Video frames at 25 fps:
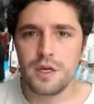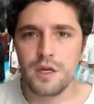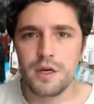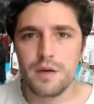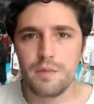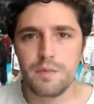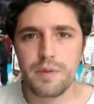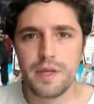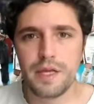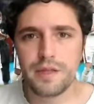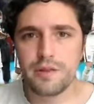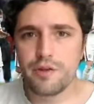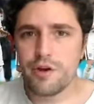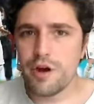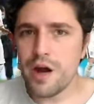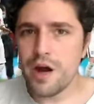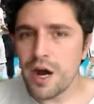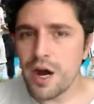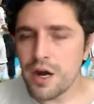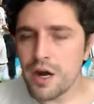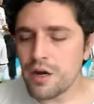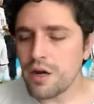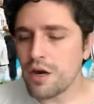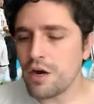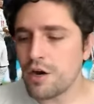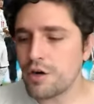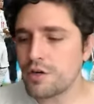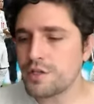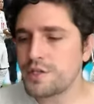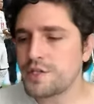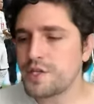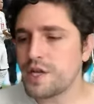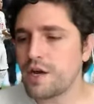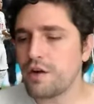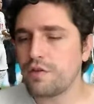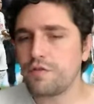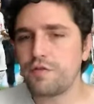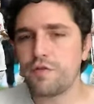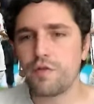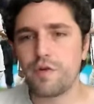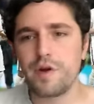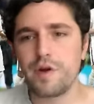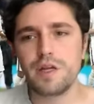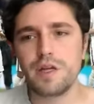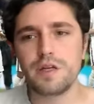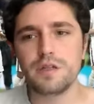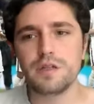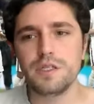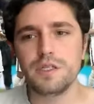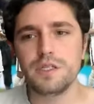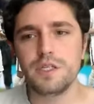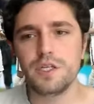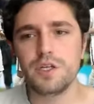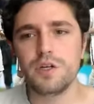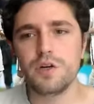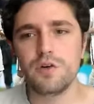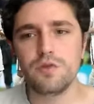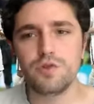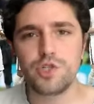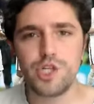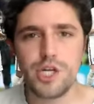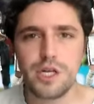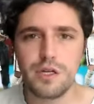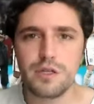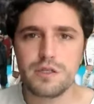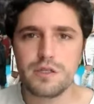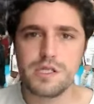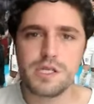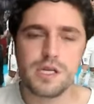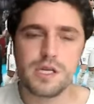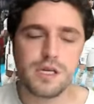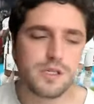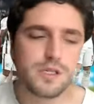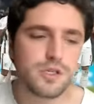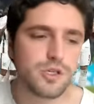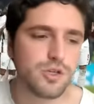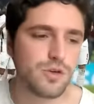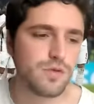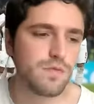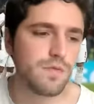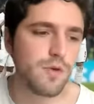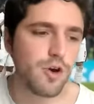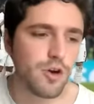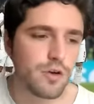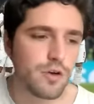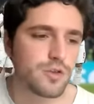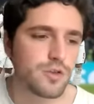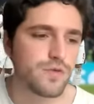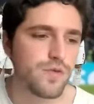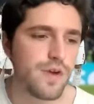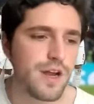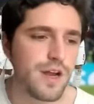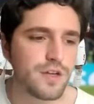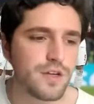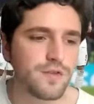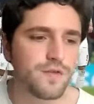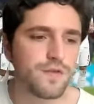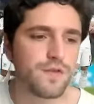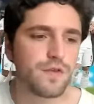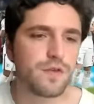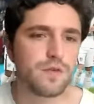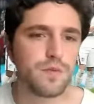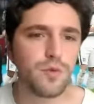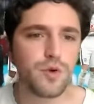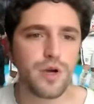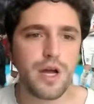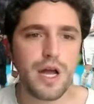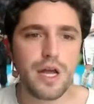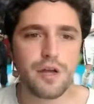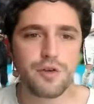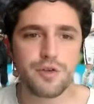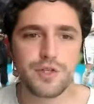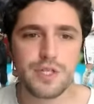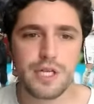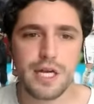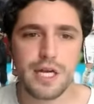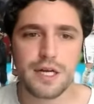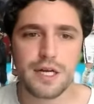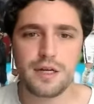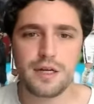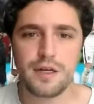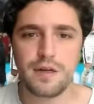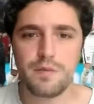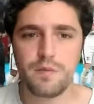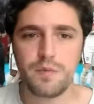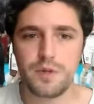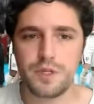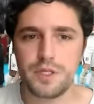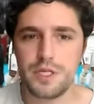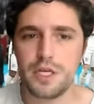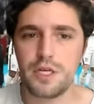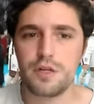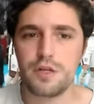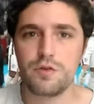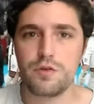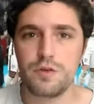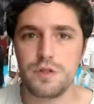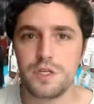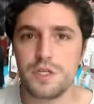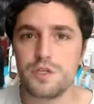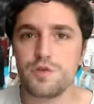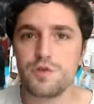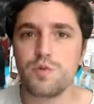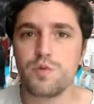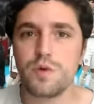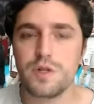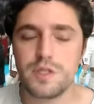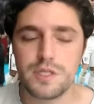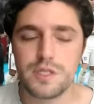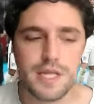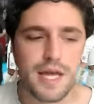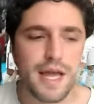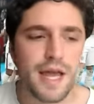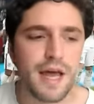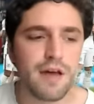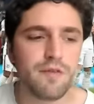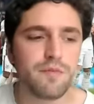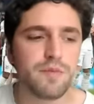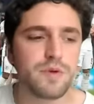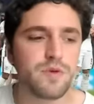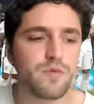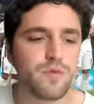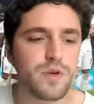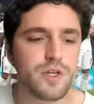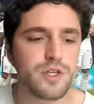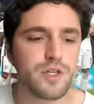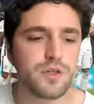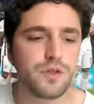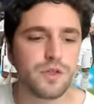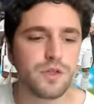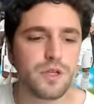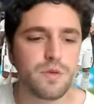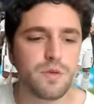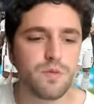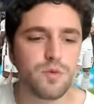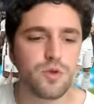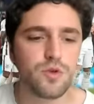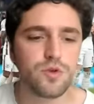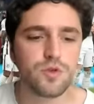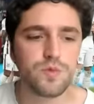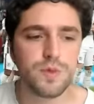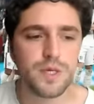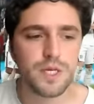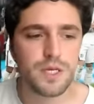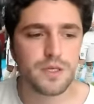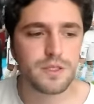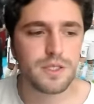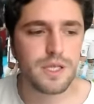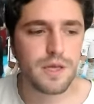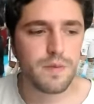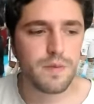playing their hearts out for England, Jadon Sancho, Marcus Rashford, Bukayo Saka in particular, these ones that have been racially abused because they